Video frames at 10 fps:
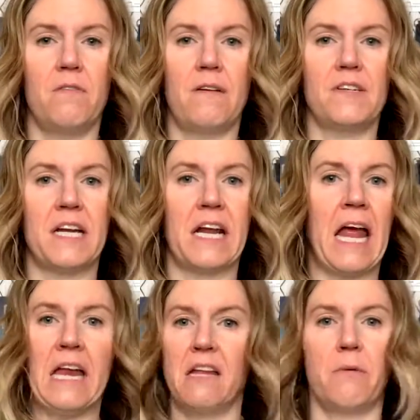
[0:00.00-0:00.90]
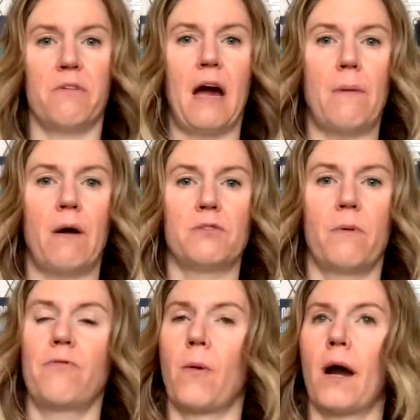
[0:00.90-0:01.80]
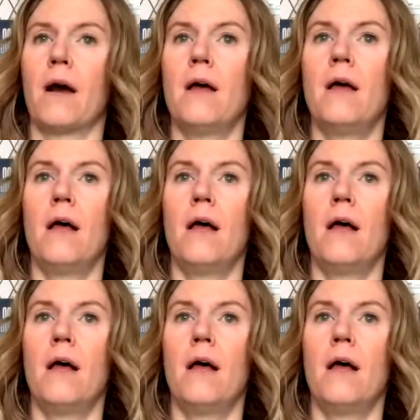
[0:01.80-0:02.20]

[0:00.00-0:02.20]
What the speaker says: never done anything with your eyebrows before.